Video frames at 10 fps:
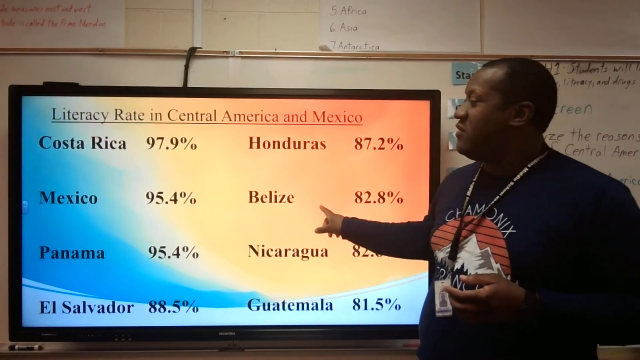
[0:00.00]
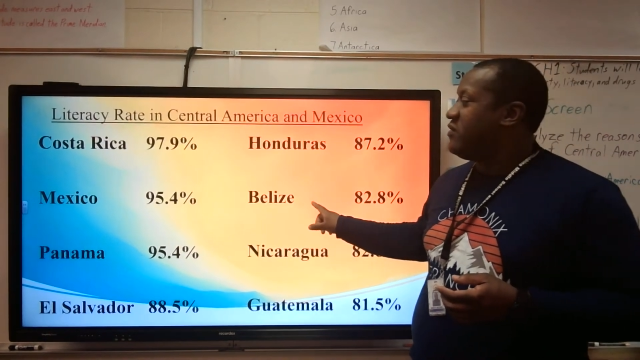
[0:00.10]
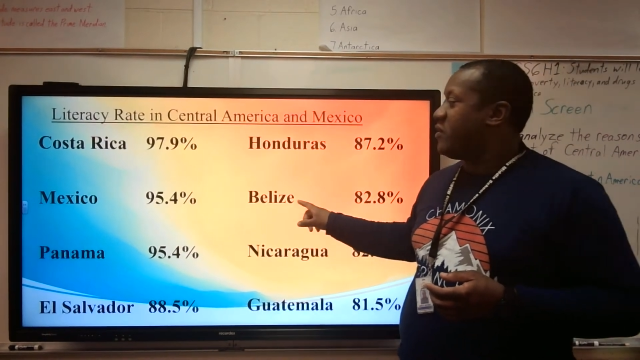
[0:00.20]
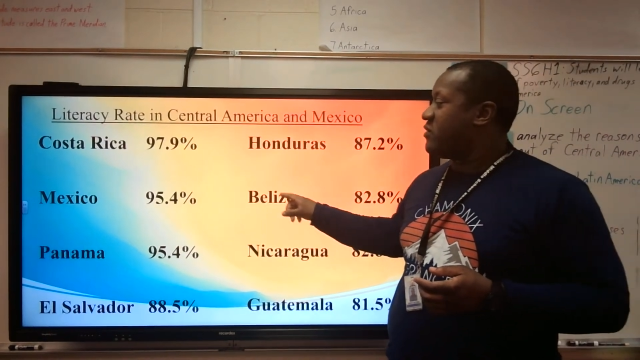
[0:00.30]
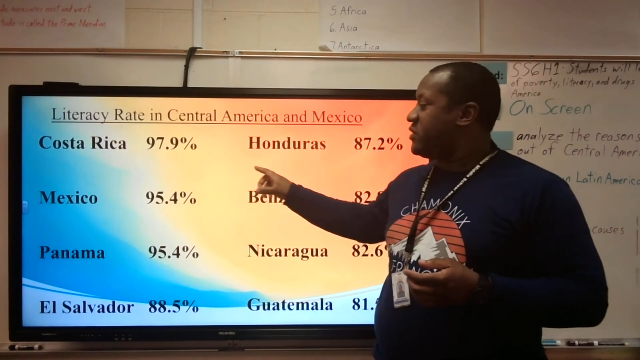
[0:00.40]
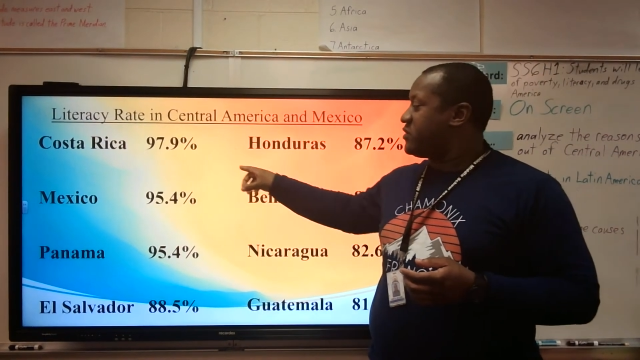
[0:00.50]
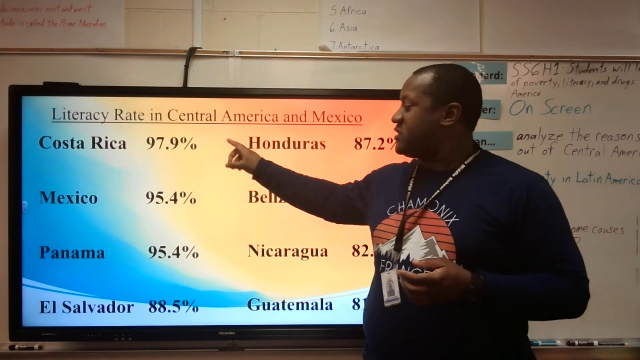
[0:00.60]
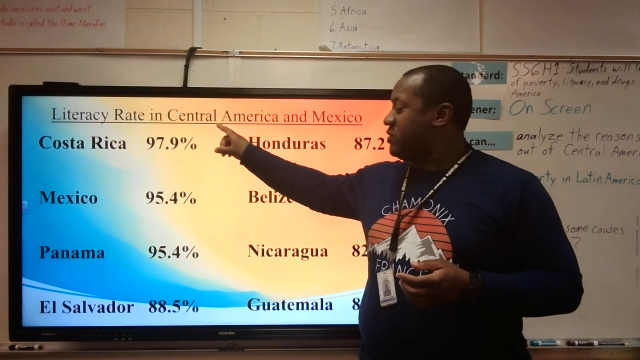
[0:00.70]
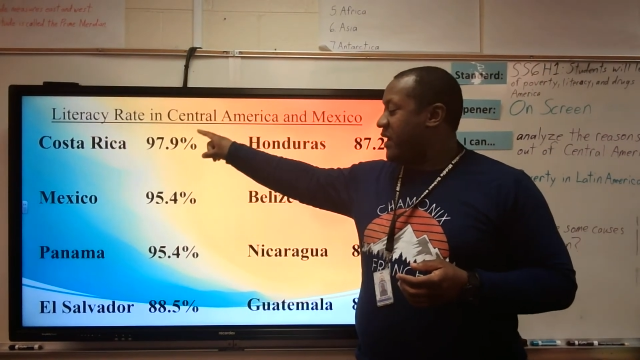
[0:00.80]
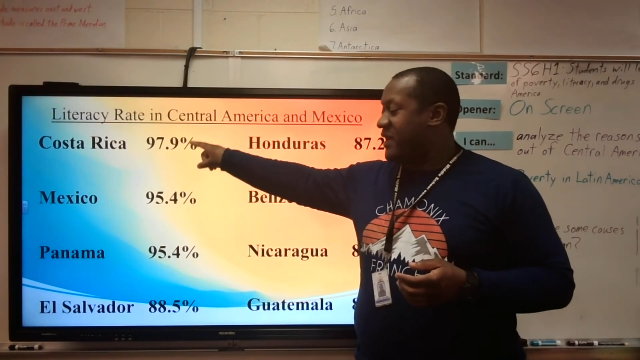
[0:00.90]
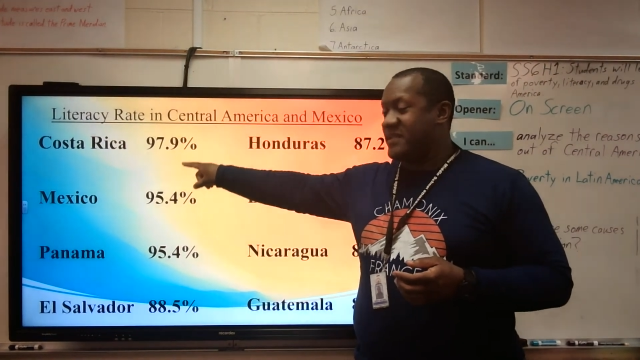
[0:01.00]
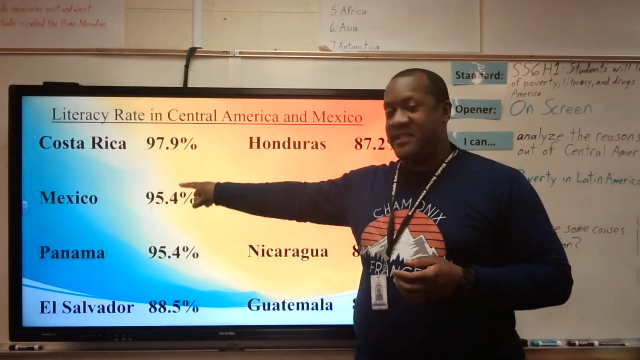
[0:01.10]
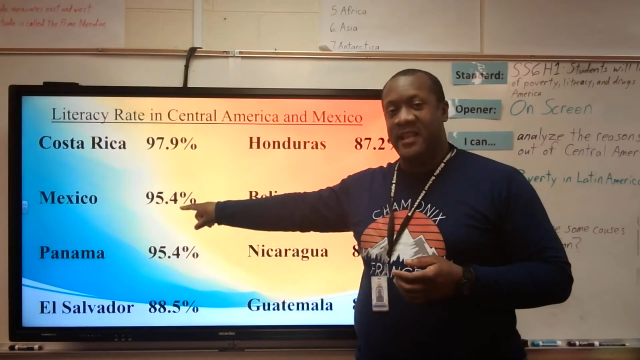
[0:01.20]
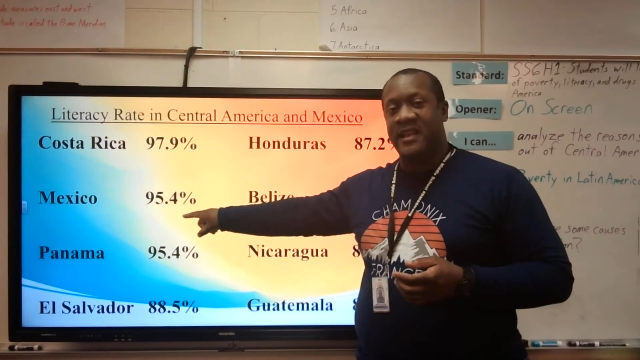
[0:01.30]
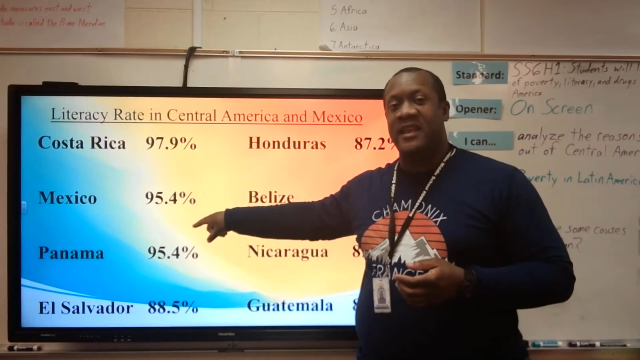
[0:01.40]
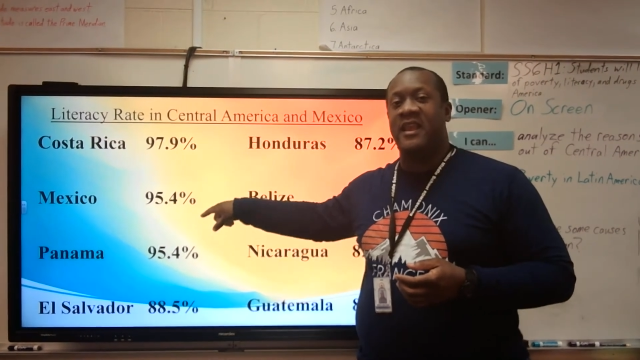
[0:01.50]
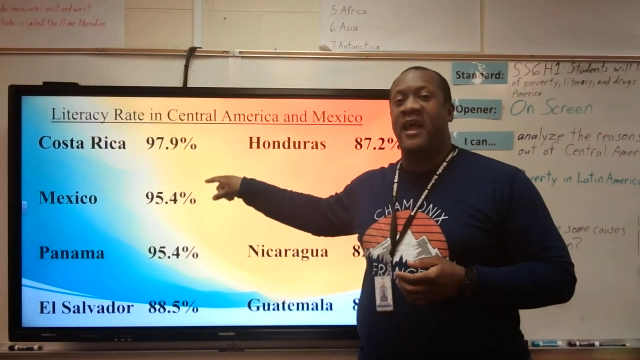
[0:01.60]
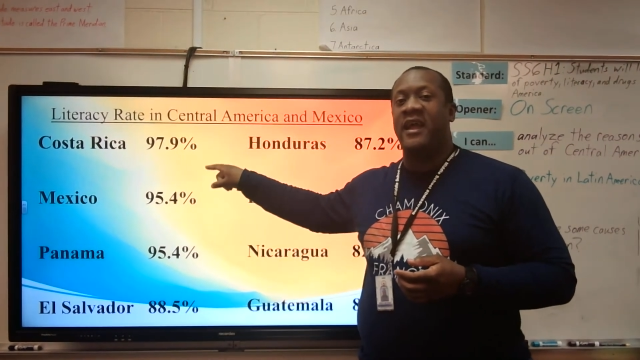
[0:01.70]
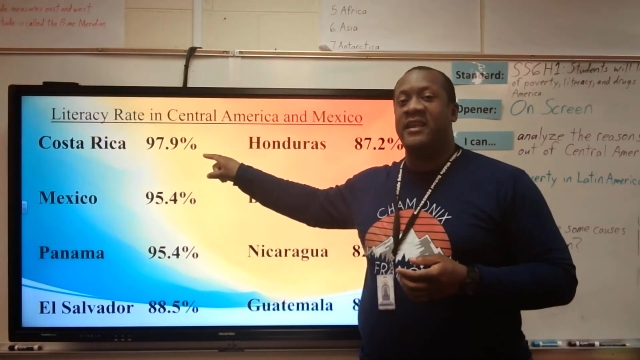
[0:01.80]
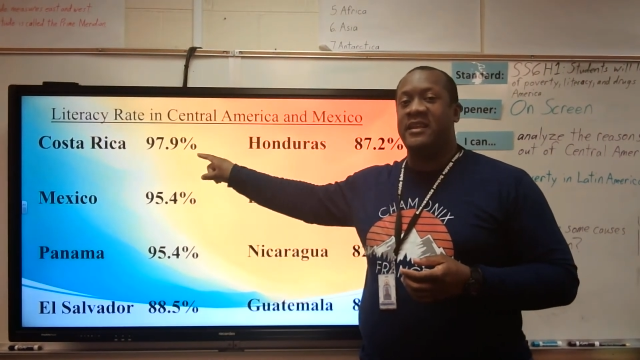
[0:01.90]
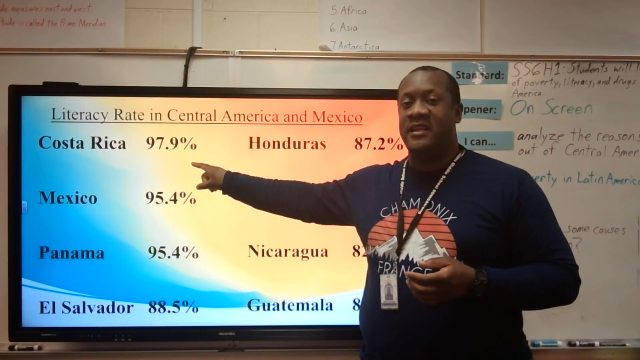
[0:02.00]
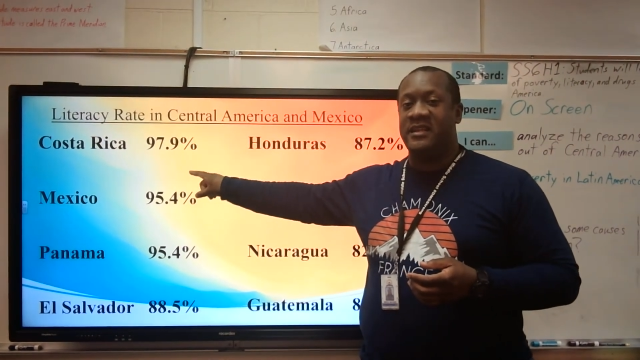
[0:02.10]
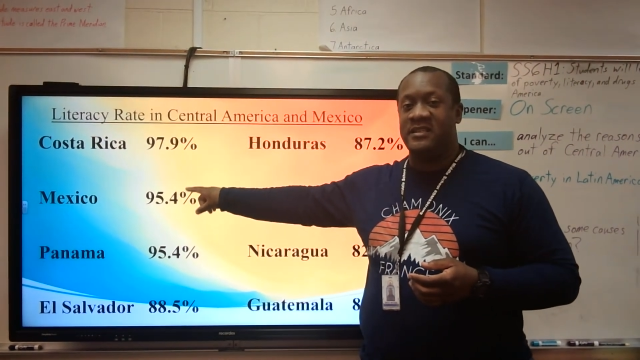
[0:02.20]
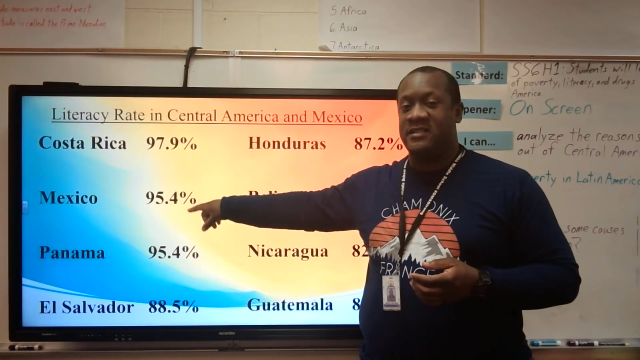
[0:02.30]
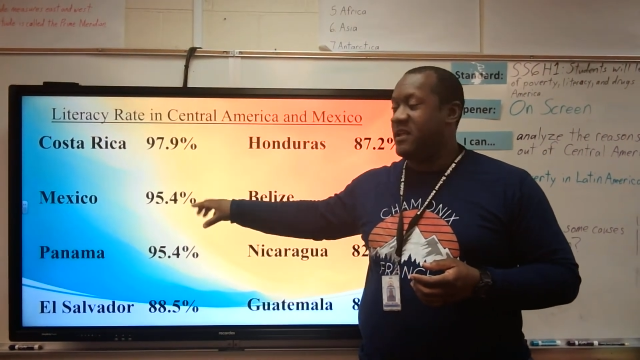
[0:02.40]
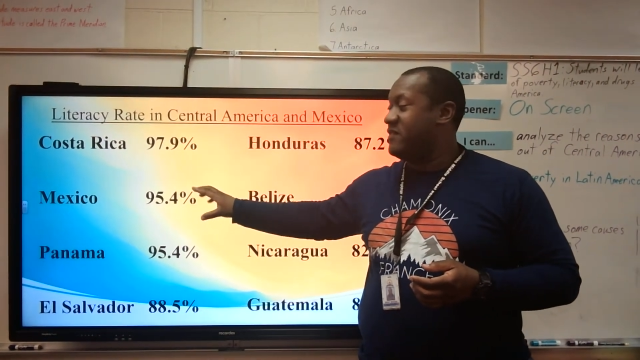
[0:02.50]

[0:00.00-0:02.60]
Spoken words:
Their literacy rate is in the 90s,